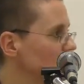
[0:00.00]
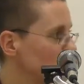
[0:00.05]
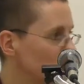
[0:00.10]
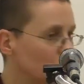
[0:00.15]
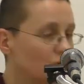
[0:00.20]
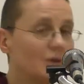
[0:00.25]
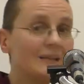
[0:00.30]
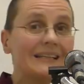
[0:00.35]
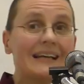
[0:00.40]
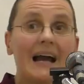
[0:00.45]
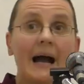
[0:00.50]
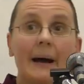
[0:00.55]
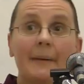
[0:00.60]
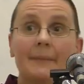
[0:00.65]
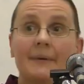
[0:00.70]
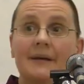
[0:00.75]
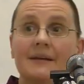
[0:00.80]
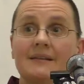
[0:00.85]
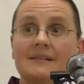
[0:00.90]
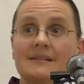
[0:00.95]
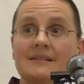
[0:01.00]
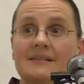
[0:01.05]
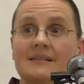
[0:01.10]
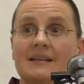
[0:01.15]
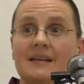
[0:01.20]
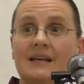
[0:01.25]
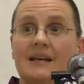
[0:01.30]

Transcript: shortcomings